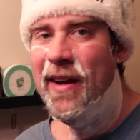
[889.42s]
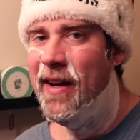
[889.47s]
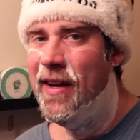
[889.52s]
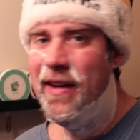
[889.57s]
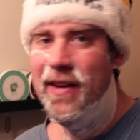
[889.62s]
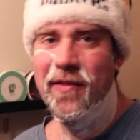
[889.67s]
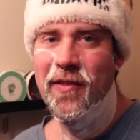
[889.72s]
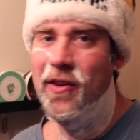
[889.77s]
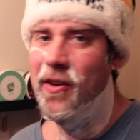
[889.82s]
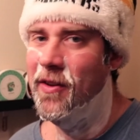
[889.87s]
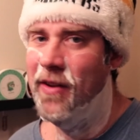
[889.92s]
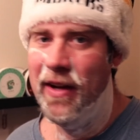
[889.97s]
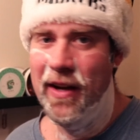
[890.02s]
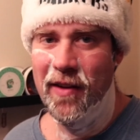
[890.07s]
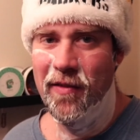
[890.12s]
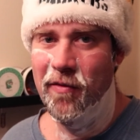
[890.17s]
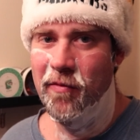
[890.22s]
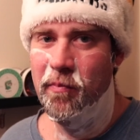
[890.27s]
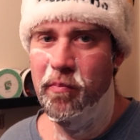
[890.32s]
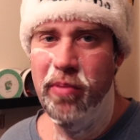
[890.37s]
And even though they
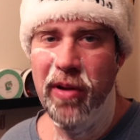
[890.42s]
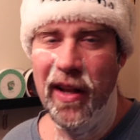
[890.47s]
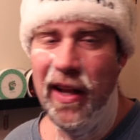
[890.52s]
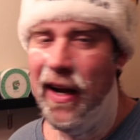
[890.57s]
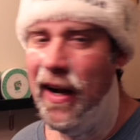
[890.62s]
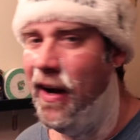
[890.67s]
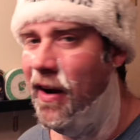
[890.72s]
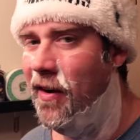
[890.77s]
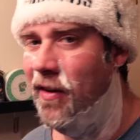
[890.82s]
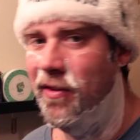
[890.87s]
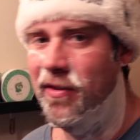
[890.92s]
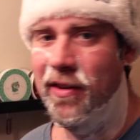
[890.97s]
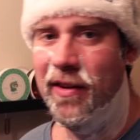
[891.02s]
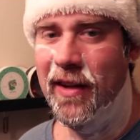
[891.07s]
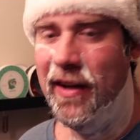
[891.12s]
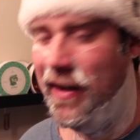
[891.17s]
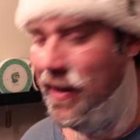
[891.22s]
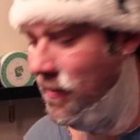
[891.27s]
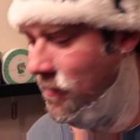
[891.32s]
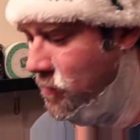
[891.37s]
have plows and
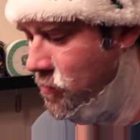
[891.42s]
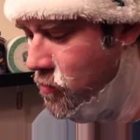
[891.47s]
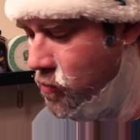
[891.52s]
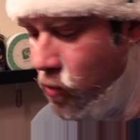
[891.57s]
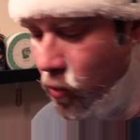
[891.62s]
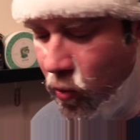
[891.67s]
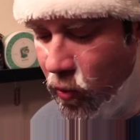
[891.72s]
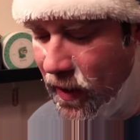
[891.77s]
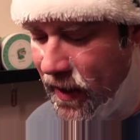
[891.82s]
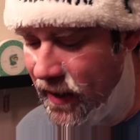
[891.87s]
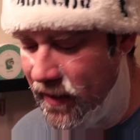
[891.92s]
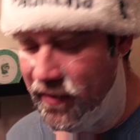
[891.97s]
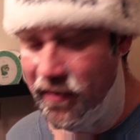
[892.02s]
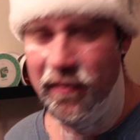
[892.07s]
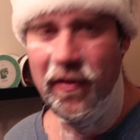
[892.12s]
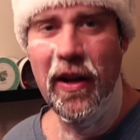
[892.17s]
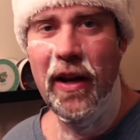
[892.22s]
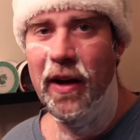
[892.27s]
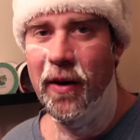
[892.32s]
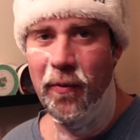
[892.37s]
they have ways
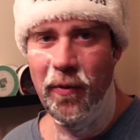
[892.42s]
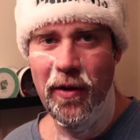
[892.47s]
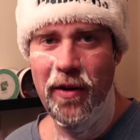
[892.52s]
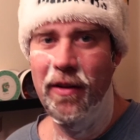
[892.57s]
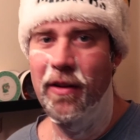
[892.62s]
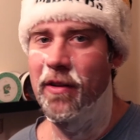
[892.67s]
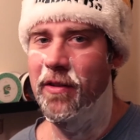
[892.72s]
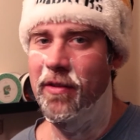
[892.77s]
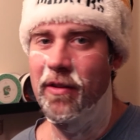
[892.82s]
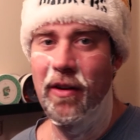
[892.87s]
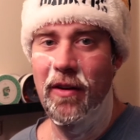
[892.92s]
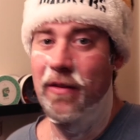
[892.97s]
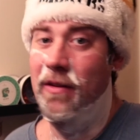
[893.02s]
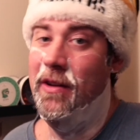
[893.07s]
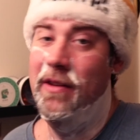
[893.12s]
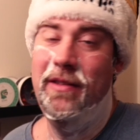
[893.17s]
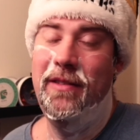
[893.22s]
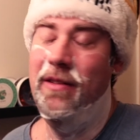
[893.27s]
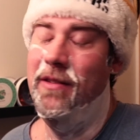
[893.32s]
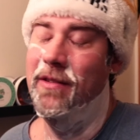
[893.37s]
of getting rid of the snow,
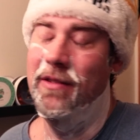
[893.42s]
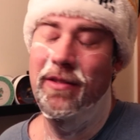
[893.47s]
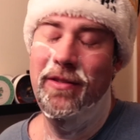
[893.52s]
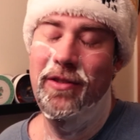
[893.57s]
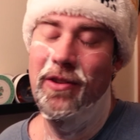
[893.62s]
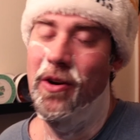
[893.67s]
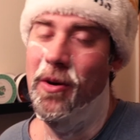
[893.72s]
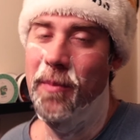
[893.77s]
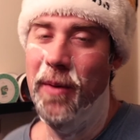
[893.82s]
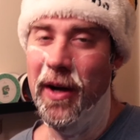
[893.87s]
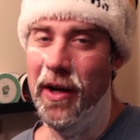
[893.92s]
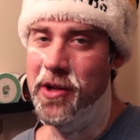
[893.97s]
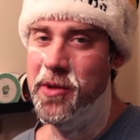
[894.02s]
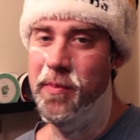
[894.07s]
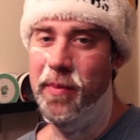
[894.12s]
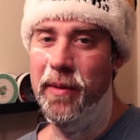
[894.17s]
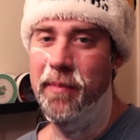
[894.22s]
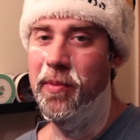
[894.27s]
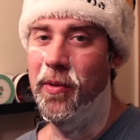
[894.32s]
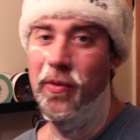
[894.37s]
it's still so much.
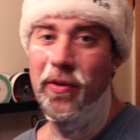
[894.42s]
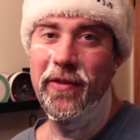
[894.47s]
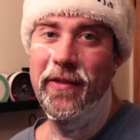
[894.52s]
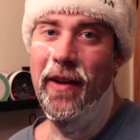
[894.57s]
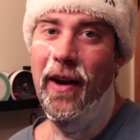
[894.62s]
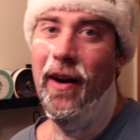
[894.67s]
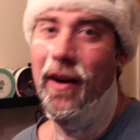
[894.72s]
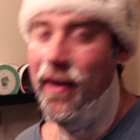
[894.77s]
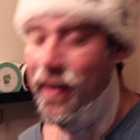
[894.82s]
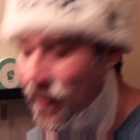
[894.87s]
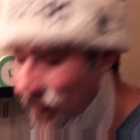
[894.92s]
People were stuck